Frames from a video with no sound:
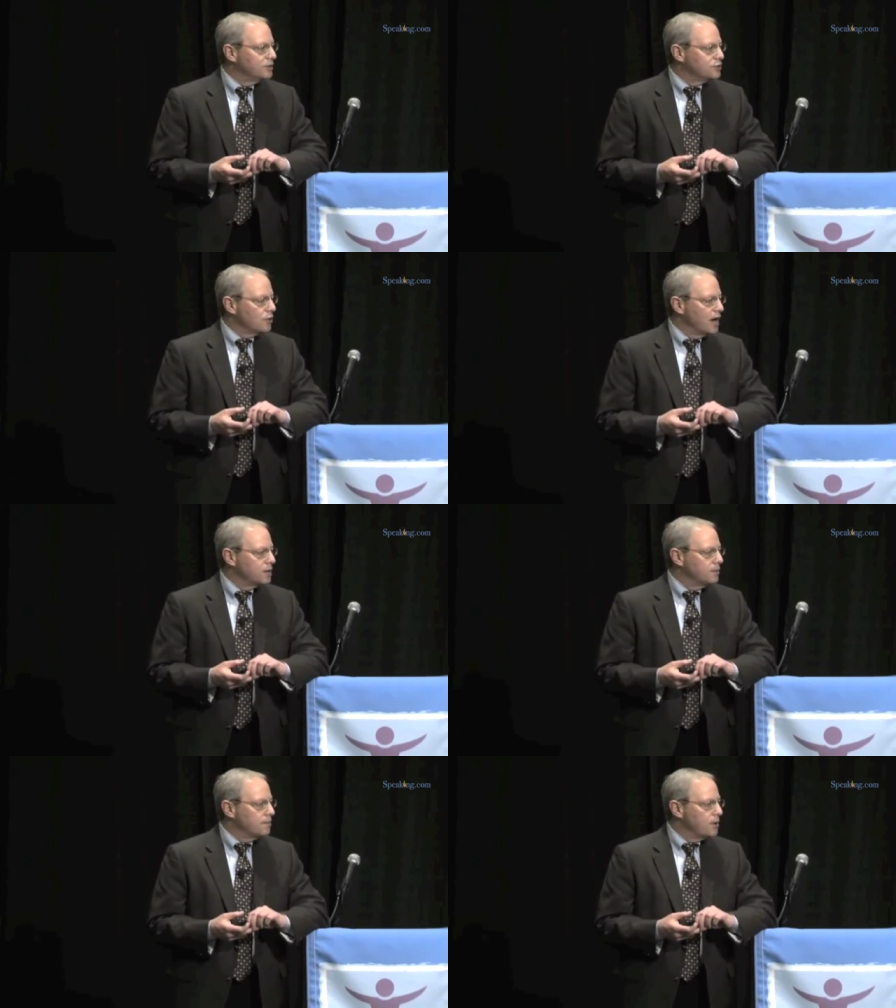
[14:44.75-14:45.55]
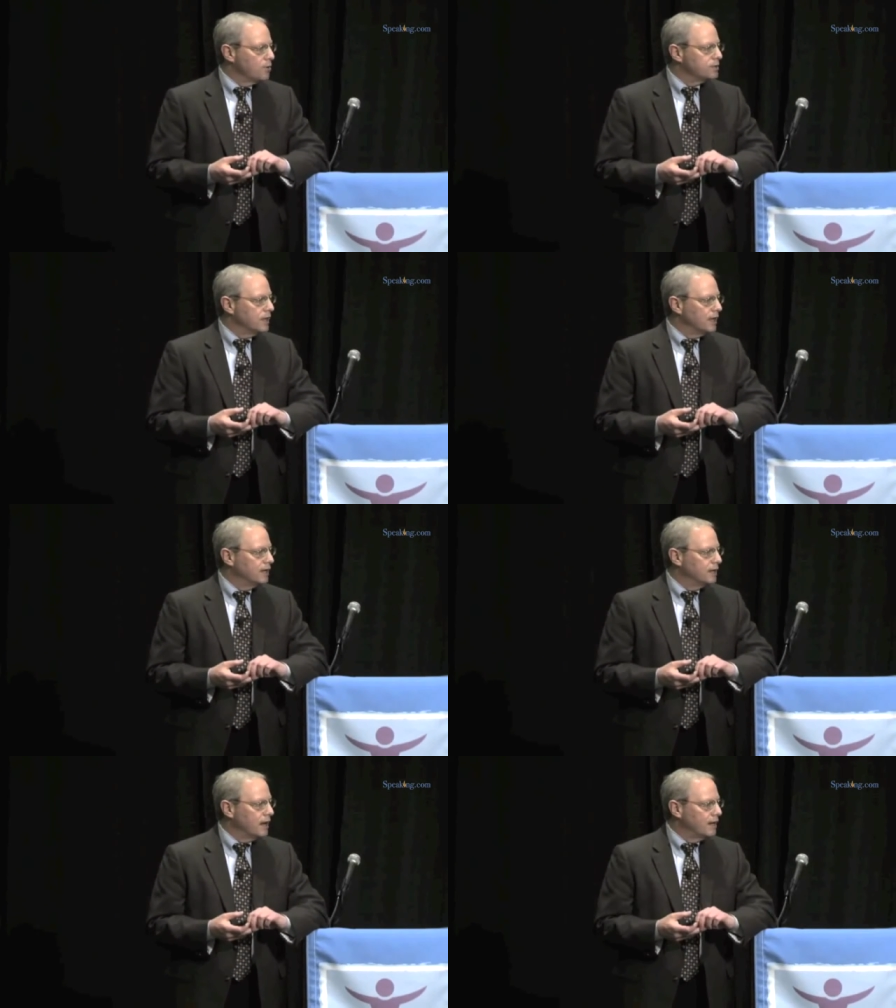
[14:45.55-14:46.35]
trying to promote
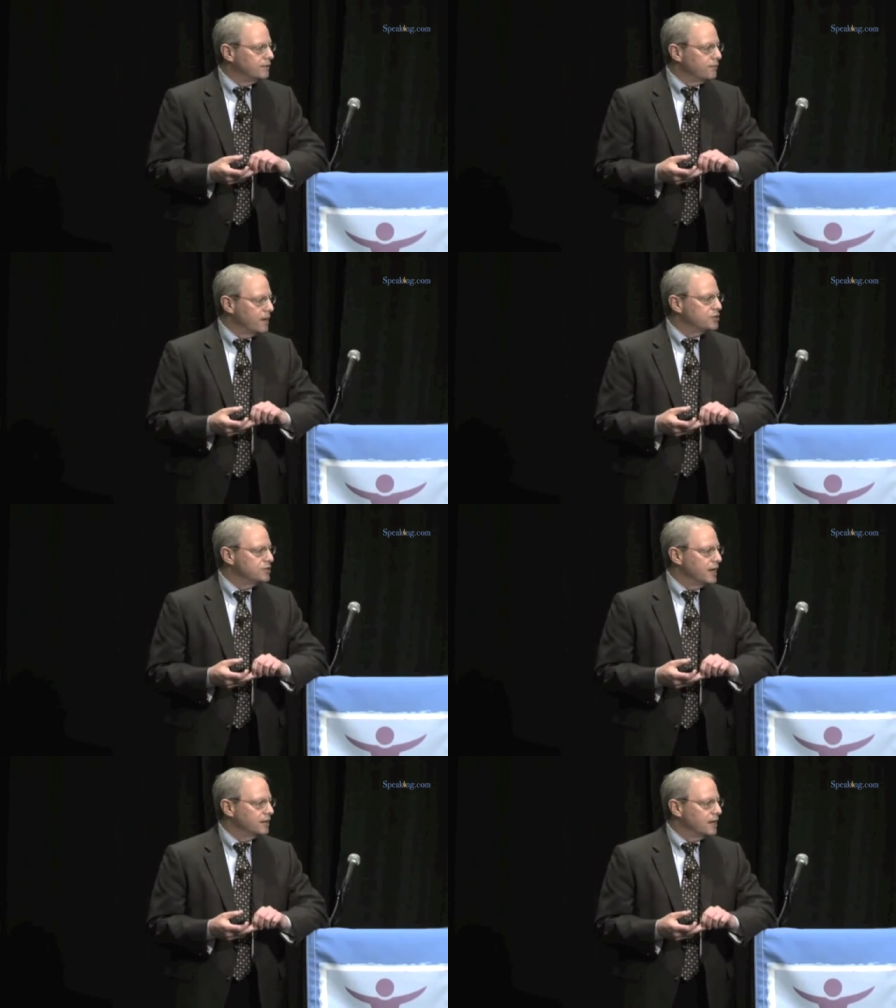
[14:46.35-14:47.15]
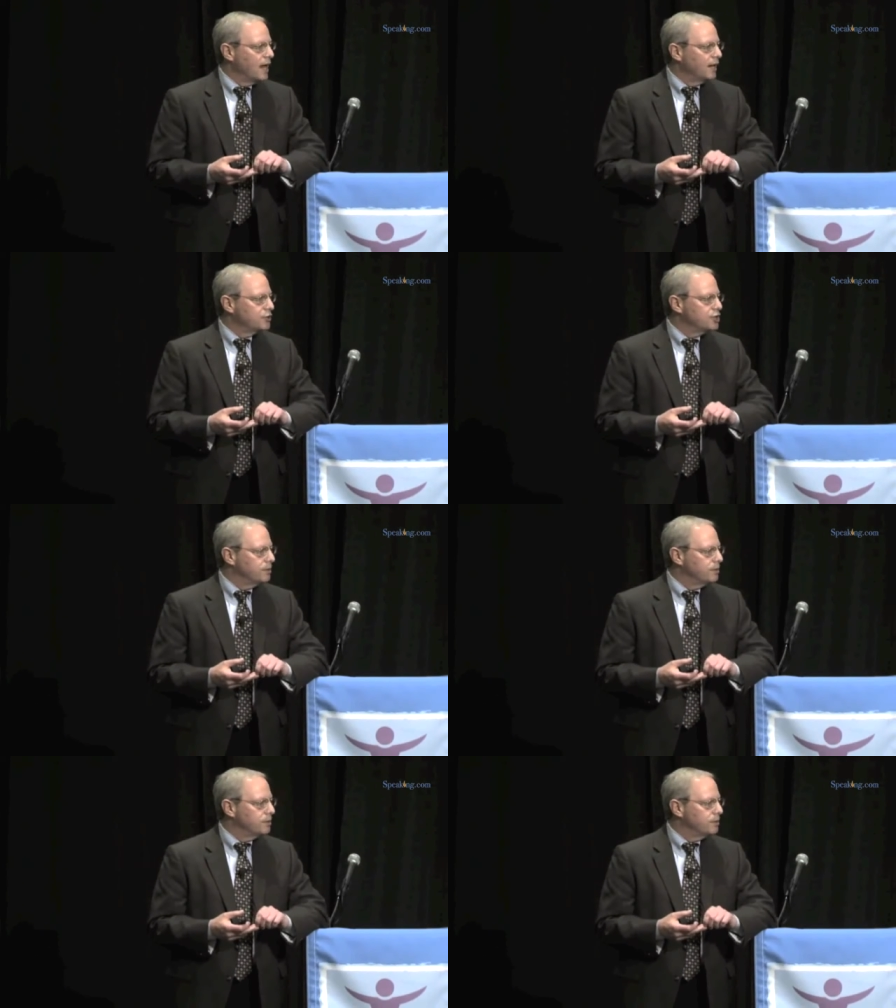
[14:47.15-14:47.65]
information technology